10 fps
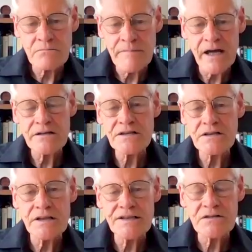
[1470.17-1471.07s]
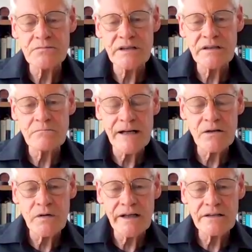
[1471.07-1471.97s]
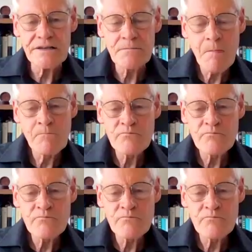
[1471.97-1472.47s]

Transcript: the mountains close to me, the Budawangs,